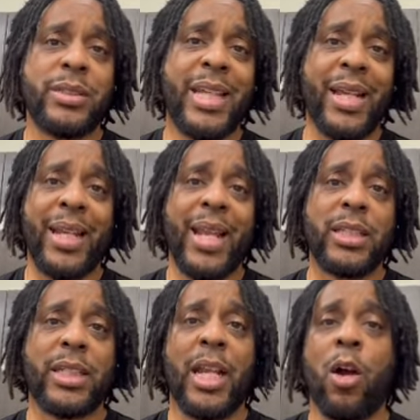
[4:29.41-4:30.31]

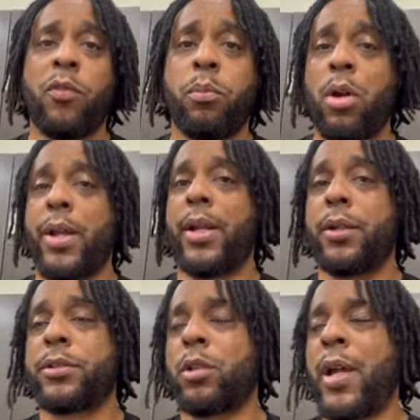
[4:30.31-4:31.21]
techniques and health
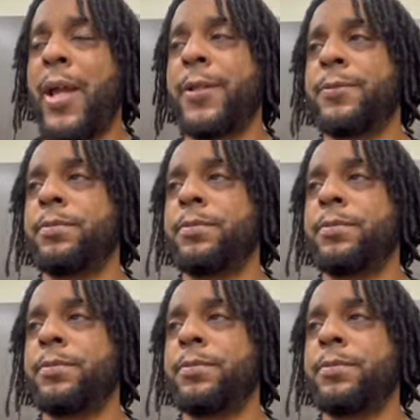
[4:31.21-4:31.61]
products, okay?